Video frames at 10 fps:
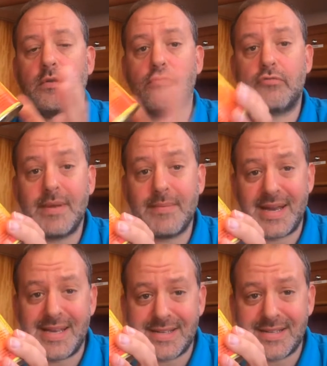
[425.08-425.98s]
to 3
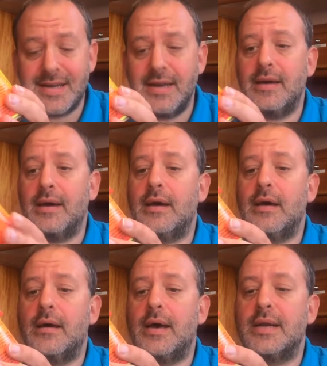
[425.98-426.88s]
minutes,
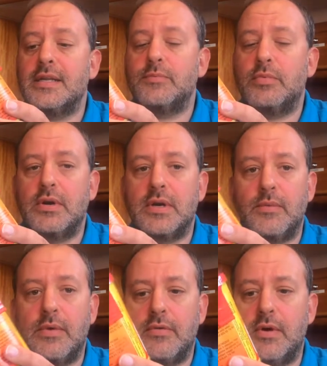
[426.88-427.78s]
and it's buoyant.
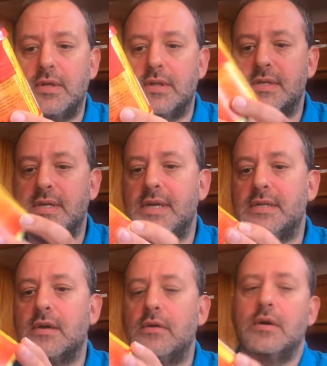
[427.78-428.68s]
We throw it in the sea.
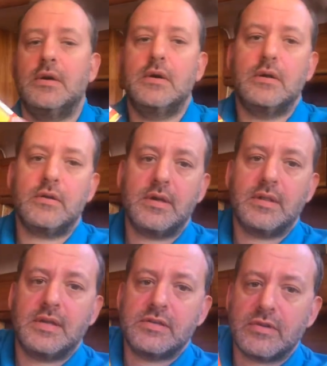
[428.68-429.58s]
So looking at
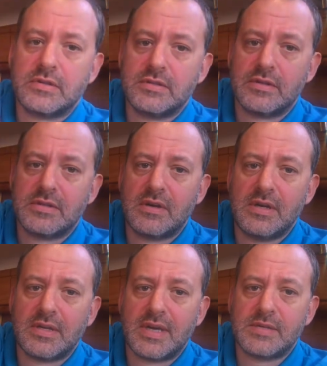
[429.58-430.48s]
the instructions on the
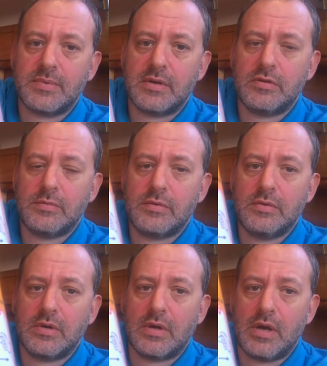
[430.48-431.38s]
side, as per normal,
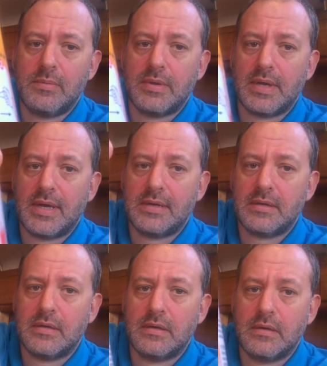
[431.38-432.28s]
open the lid,
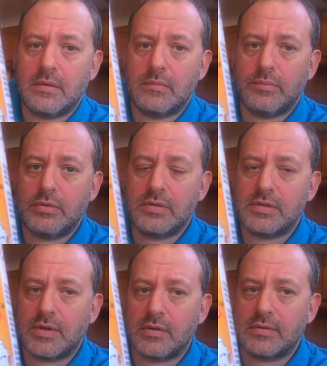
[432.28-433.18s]
pull the
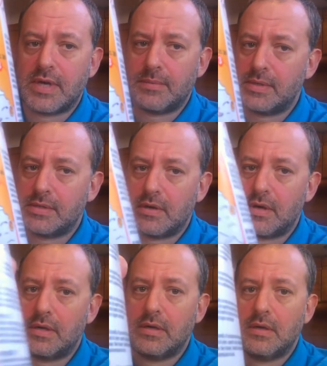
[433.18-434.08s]
string or tab
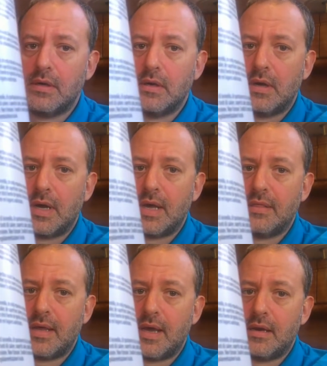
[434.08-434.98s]
inside, and
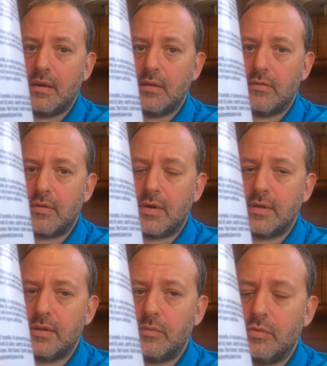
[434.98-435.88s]
then throw it
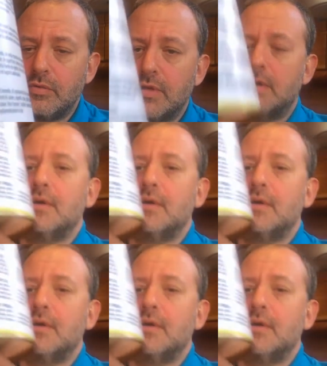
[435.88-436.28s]
in the water.